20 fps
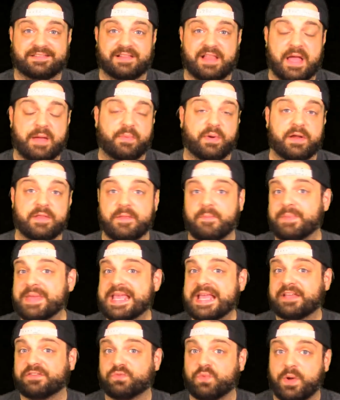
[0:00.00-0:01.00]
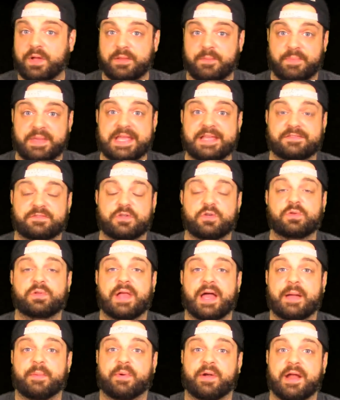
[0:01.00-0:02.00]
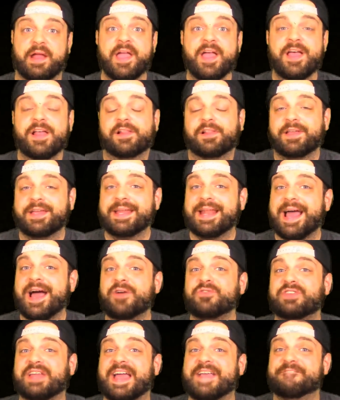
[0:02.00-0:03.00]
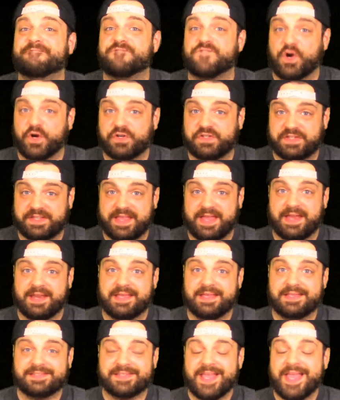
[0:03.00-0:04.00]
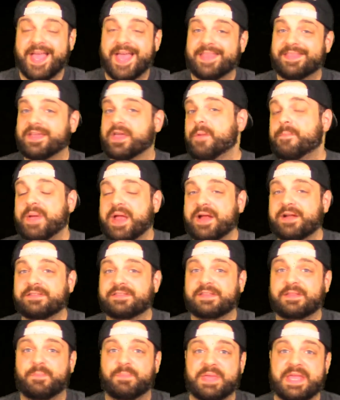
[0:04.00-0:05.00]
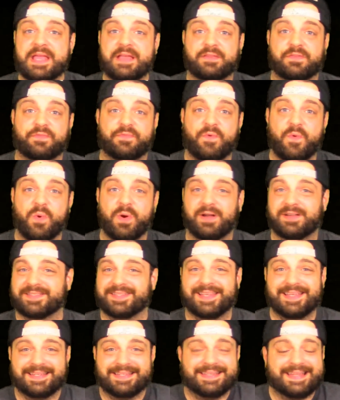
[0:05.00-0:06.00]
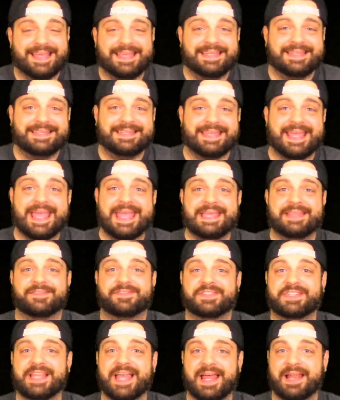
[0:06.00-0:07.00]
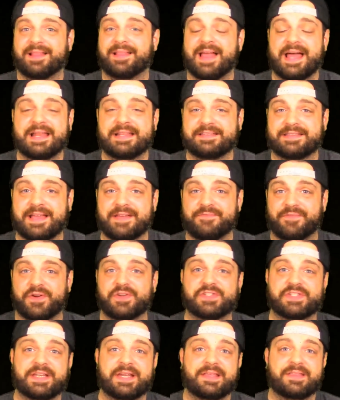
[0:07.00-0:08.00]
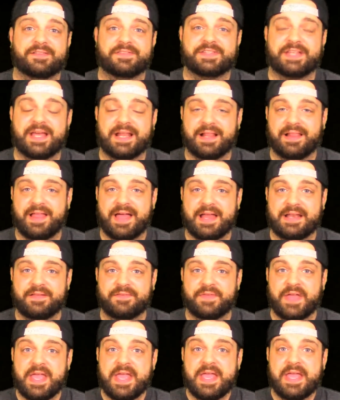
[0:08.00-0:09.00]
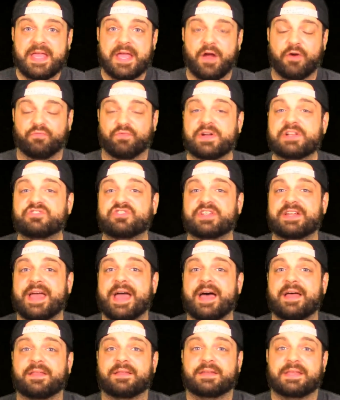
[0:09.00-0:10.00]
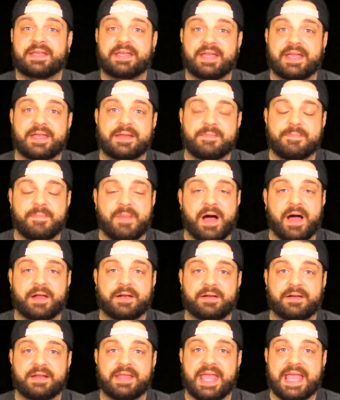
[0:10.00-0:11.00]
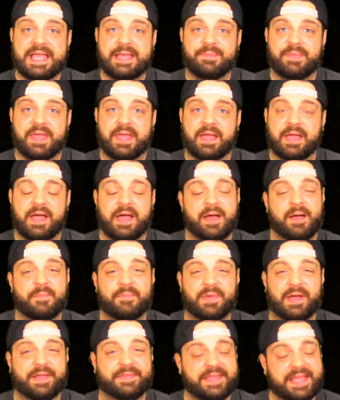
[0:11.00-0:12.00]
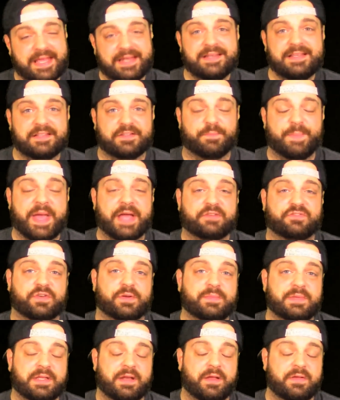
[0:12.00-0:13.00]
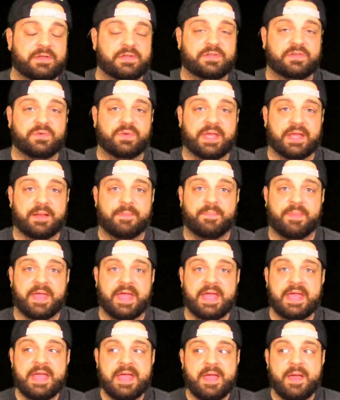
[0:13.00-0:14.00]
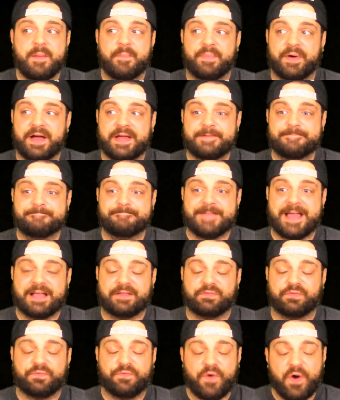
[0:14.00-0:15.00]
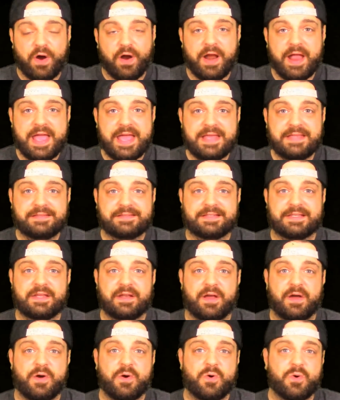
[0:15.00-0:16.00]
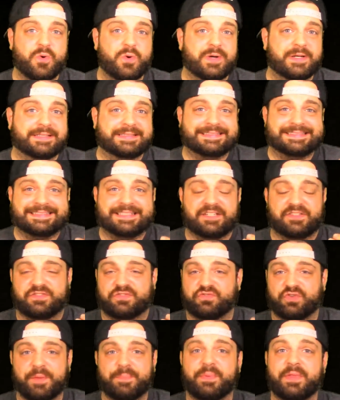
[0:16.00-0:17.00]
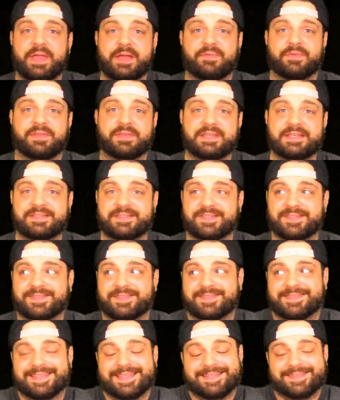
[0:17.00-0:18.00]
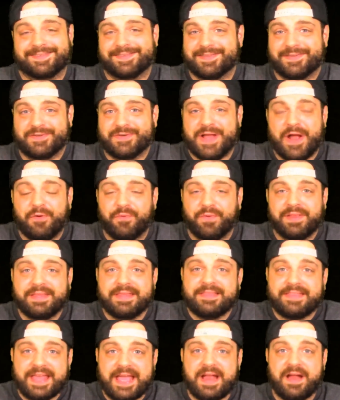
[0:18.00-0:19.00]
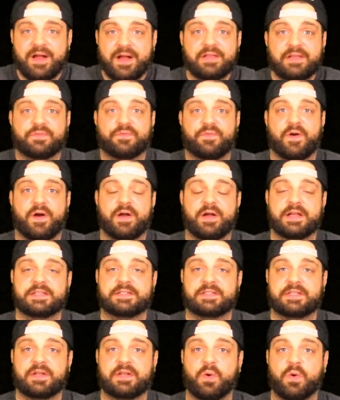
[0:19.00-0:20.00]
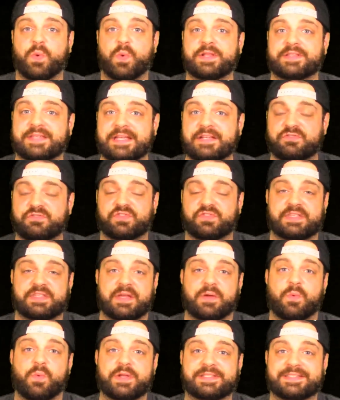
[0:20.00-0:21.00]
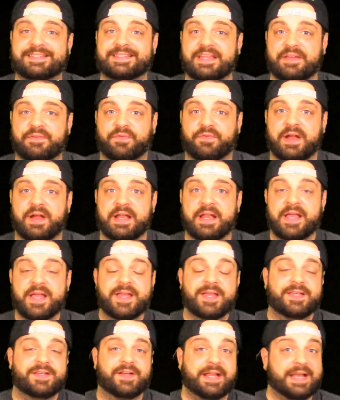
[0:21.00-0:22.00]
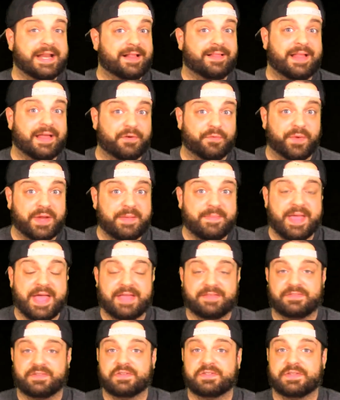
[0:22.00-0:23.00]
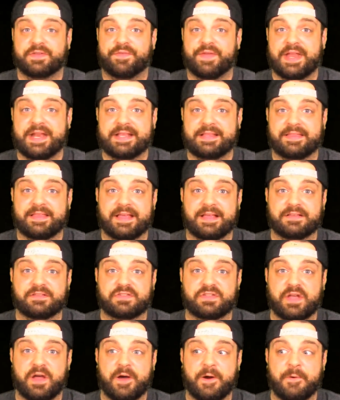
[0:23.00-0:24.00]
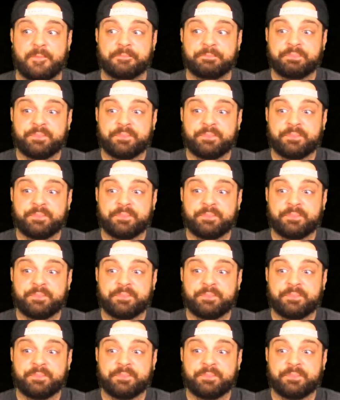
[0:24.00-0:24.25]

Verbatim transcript: library, the PS1, the PS2 library. Look at how diverse that is. And then compare it to the PS4. It's like night and day. There's not a lot of diversity. There's not a lot of originality in modern gaming. Um, on the indie spectrum, you know, you do get a bit, but as far as, you know, just AAA releases, they're not really there as far as, you know, what's interesting, what's different. You're getting a lot of remasters, if anything. So